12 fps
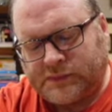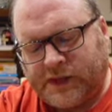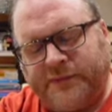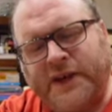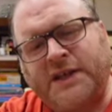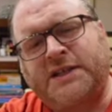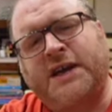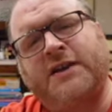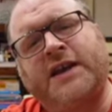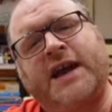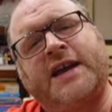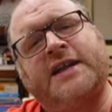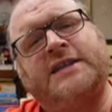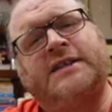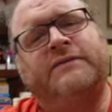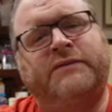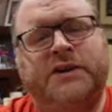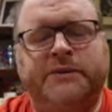Vito gains
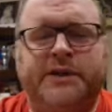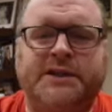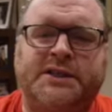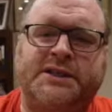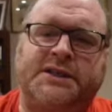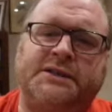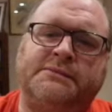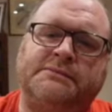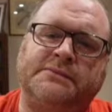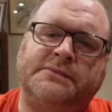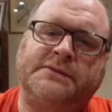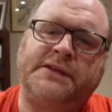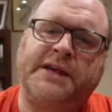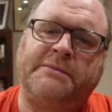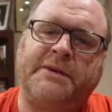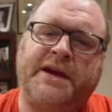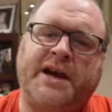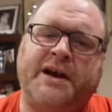influence. He
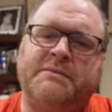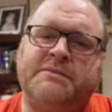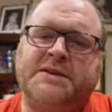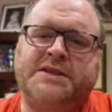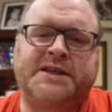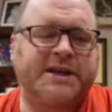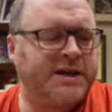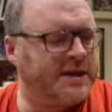becomes